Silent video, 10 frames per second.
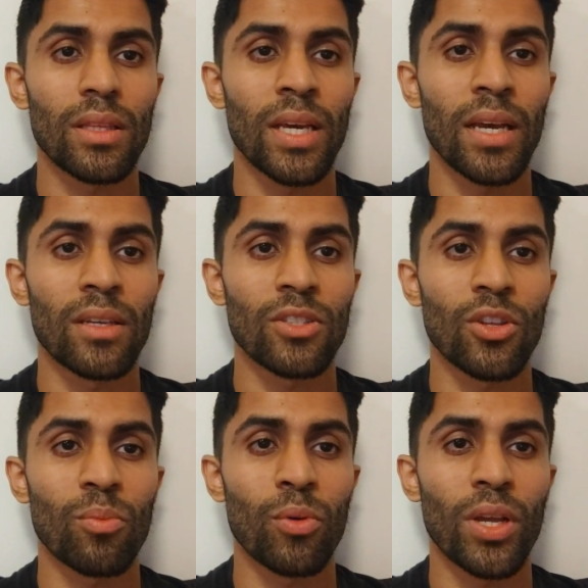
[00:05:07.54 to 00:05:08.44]
Yeah,
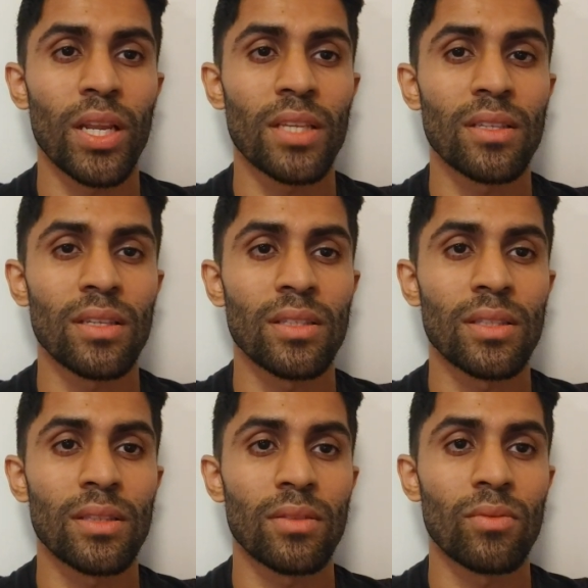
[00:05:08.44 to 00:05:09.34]
so the point is
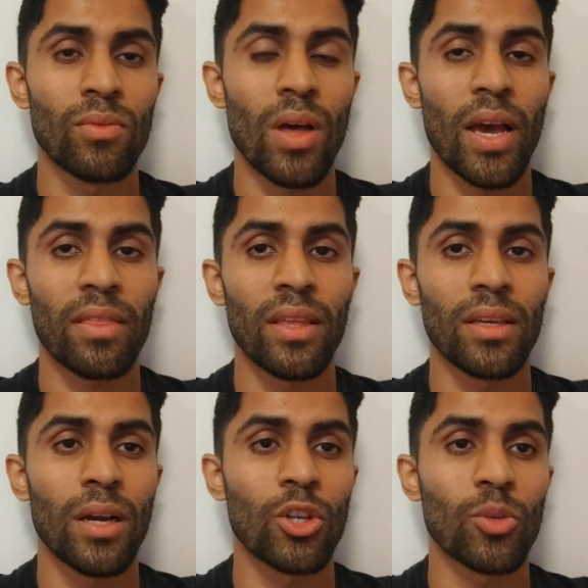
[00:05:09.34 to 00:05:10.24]
I
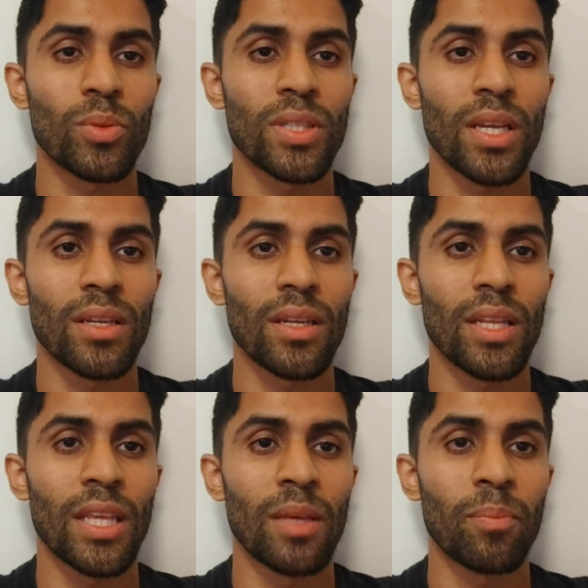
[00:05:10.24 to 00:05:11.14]
think 100%
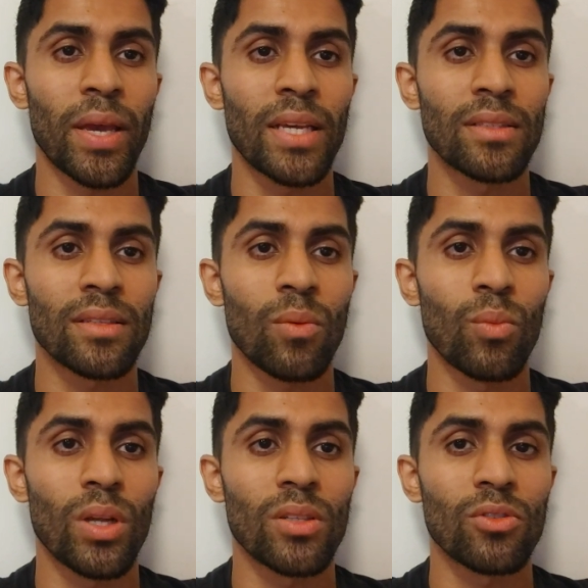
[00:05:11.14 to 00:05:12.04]
he paid
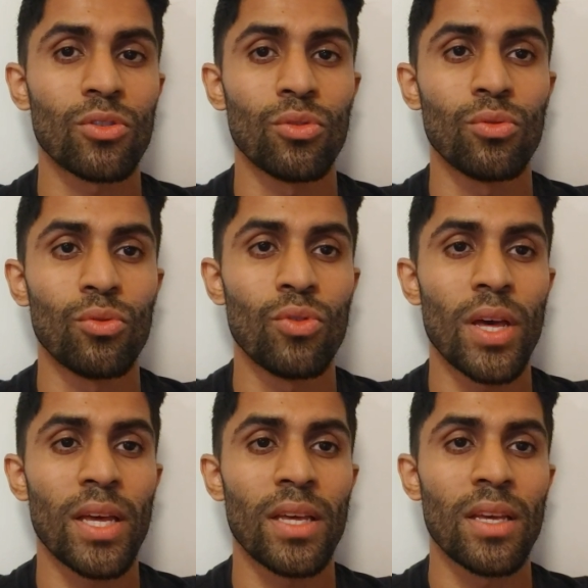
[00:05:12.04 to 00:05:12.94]
someone to do
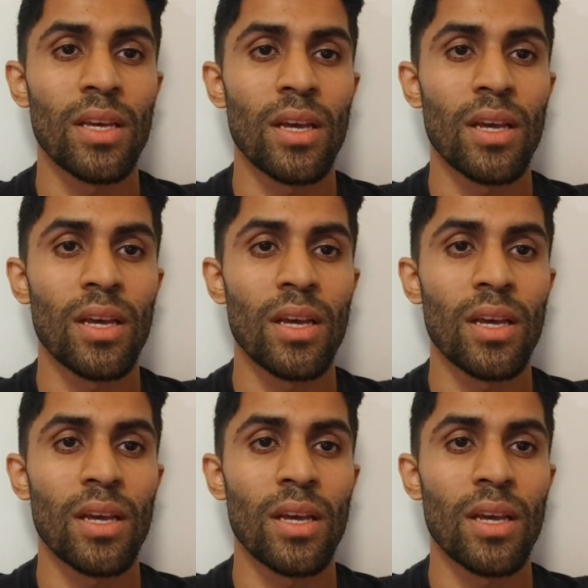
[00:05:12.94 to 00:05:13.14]
that.